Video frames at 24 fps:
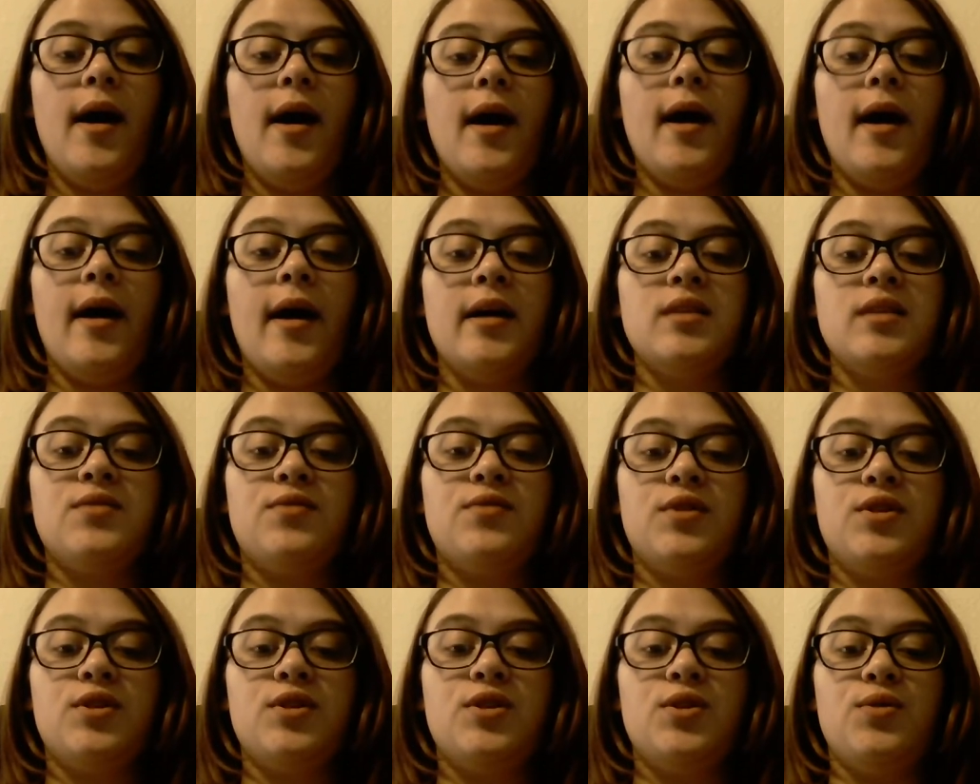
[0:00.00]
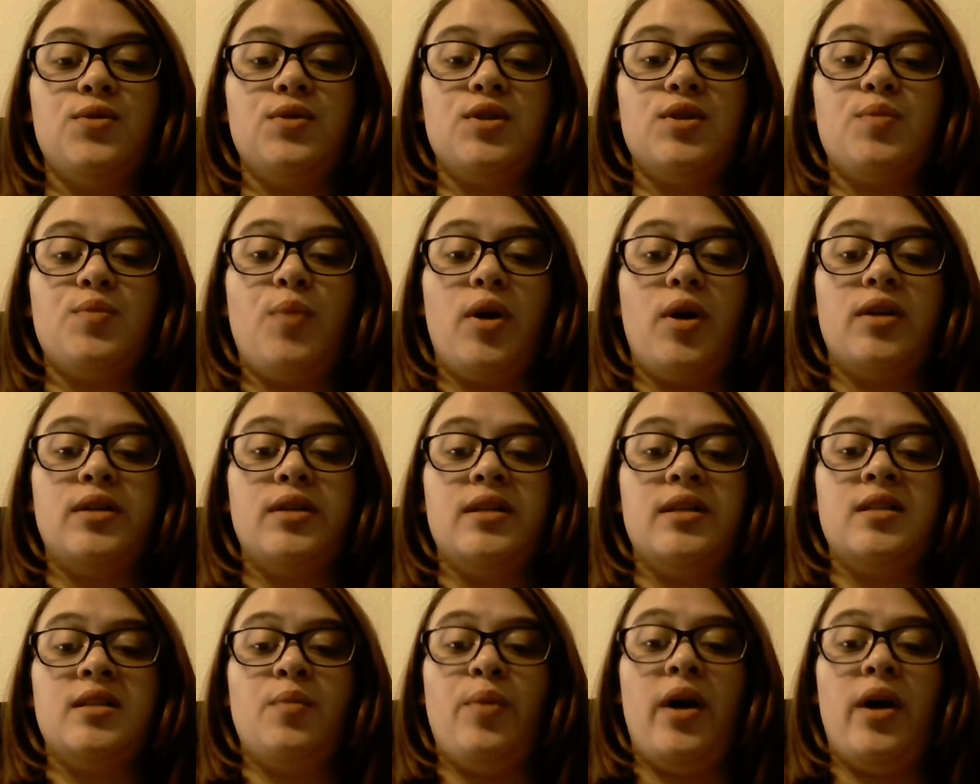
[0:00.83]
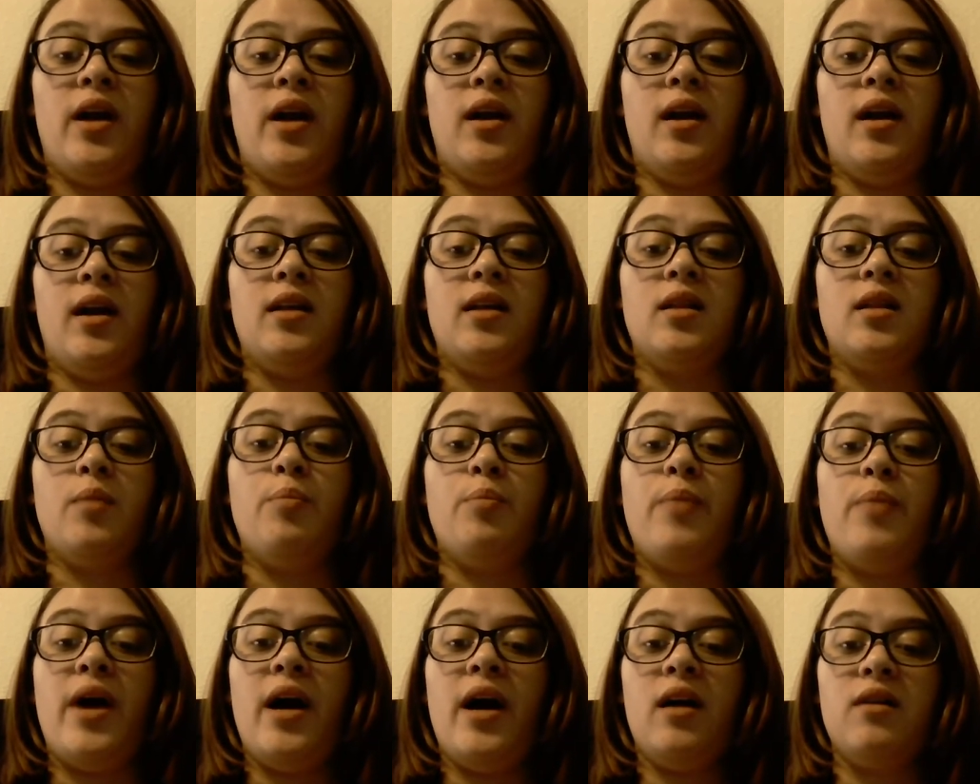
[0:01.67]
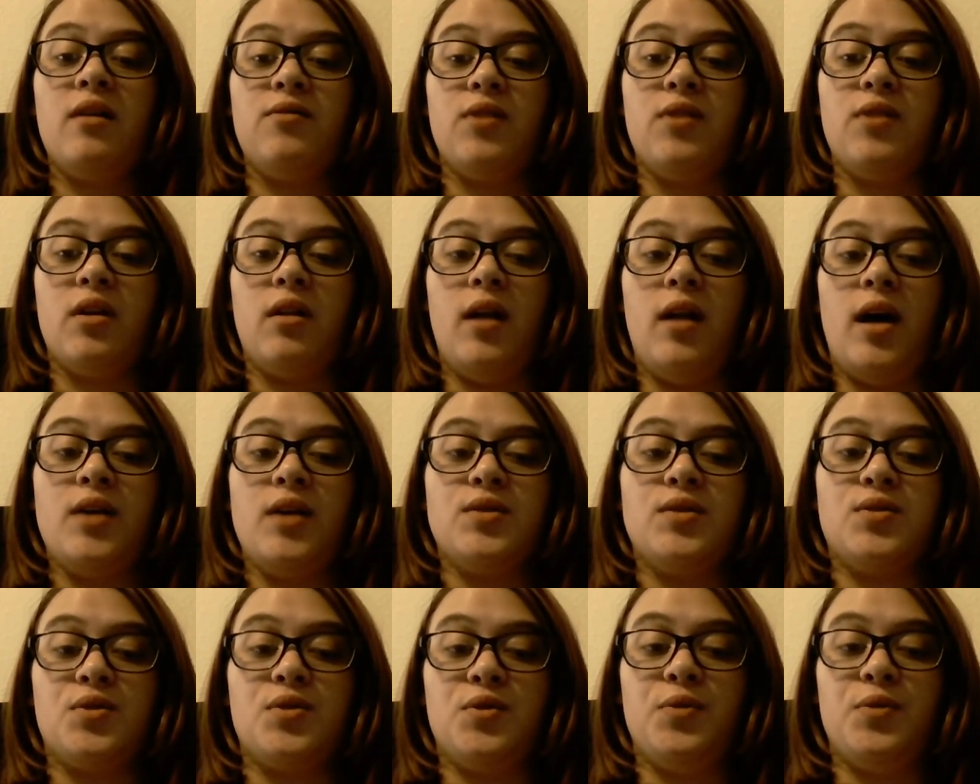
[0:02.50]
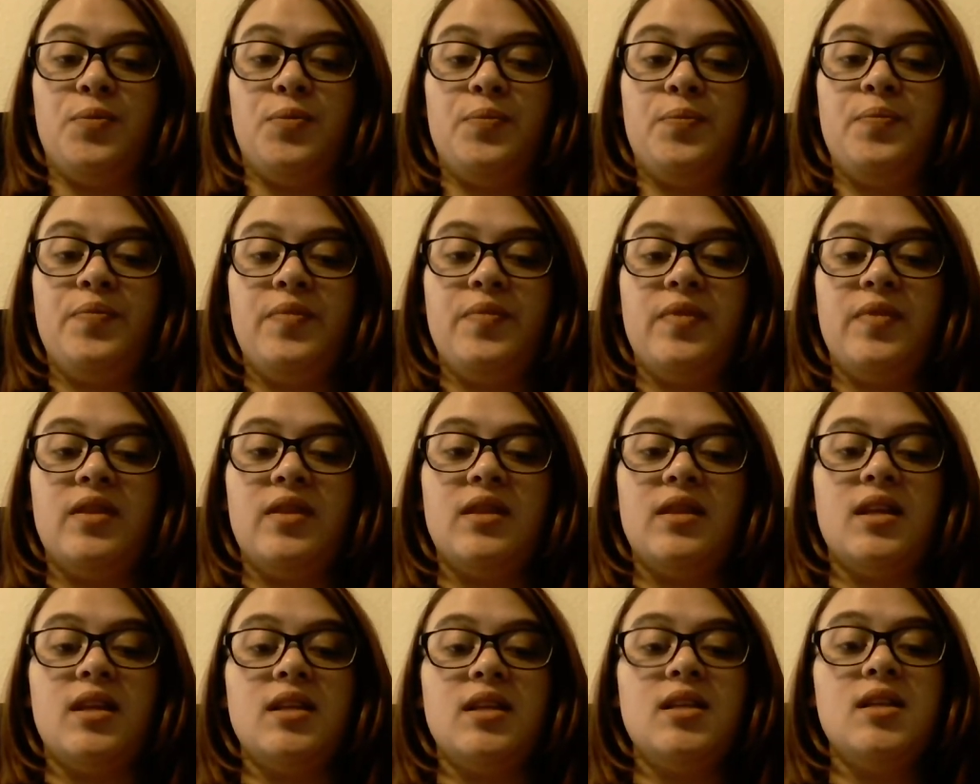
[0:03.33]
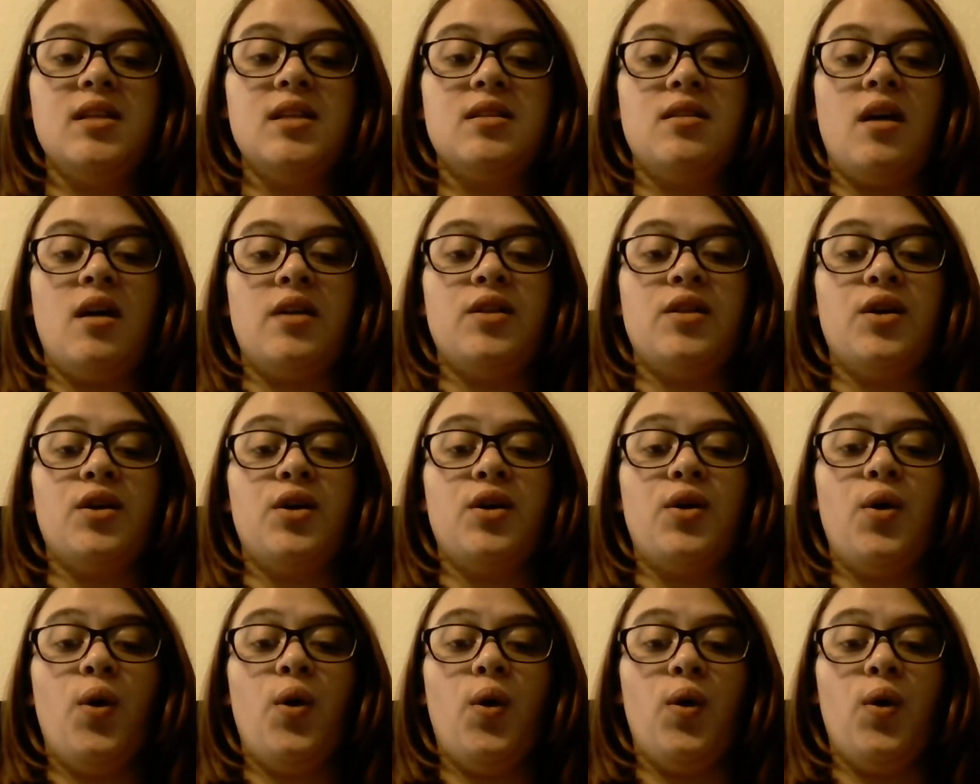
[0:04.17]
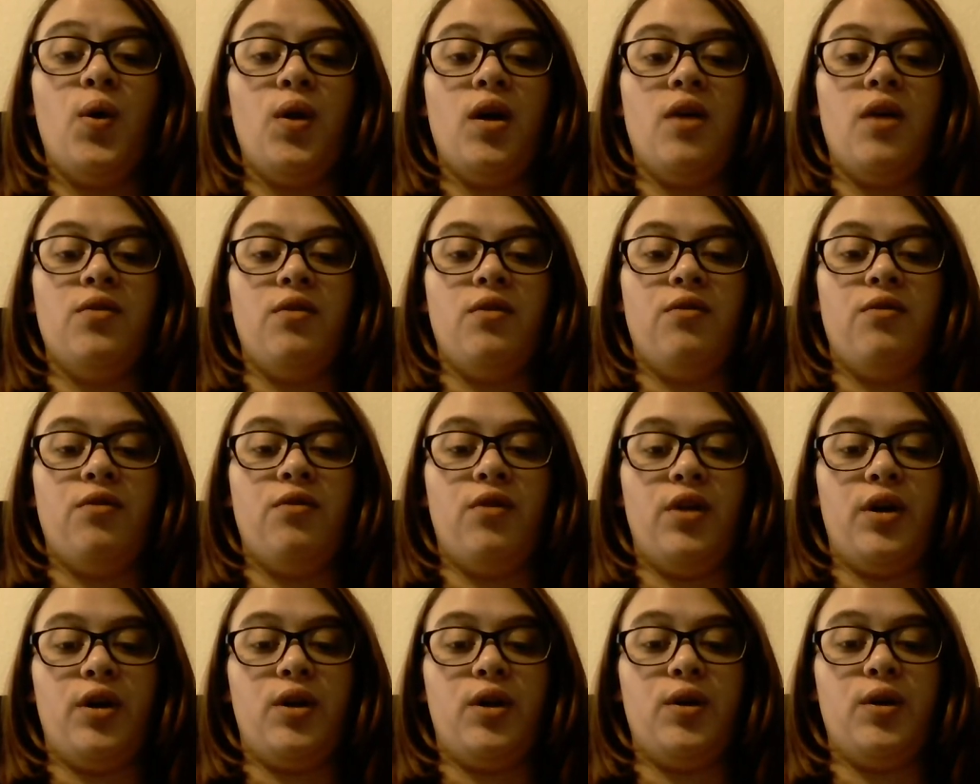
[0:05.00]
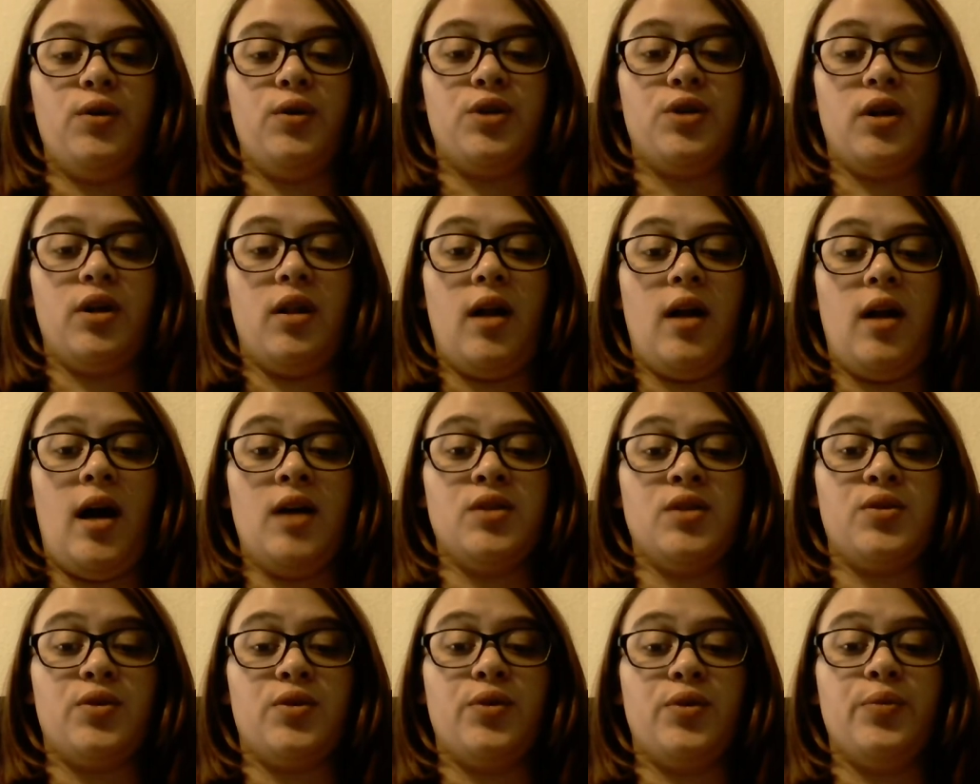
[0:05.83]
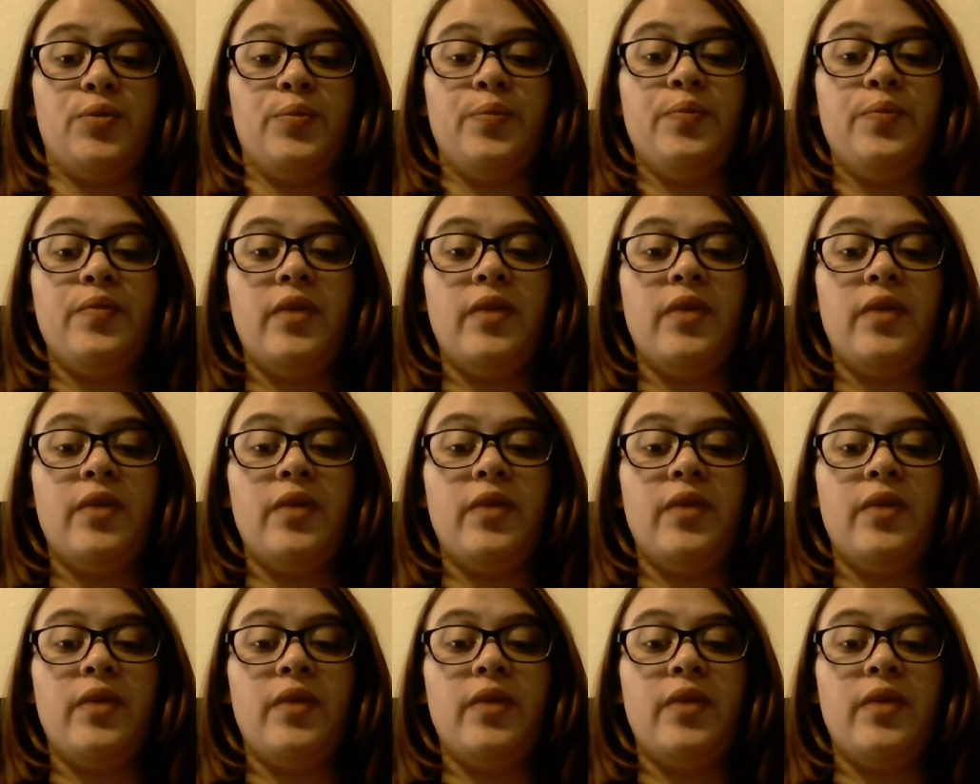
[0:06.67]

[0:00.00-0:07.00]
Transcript: As for students participating in the back of the classroom, this is not the goal of a full inclusion classroom.